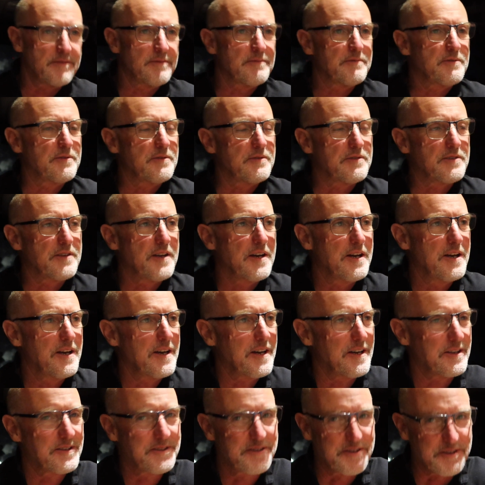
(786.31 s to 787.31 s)
It's
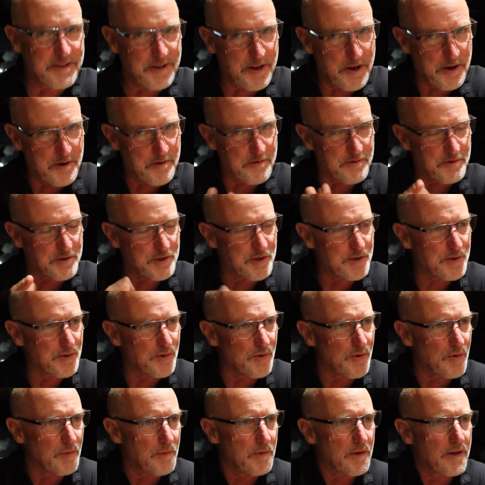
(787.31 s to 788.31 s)
hard to know for
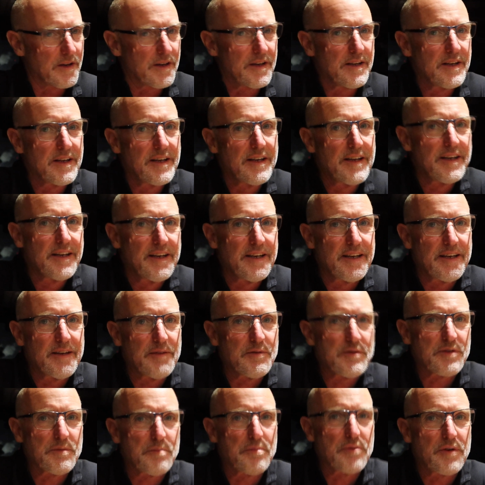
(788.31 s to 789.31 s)
sure, but it
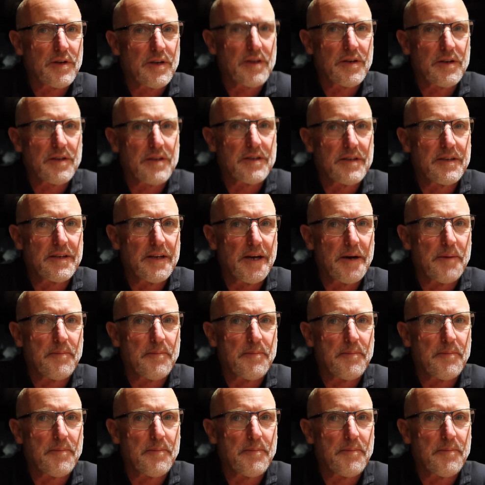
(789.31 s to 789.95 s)
was a pretty good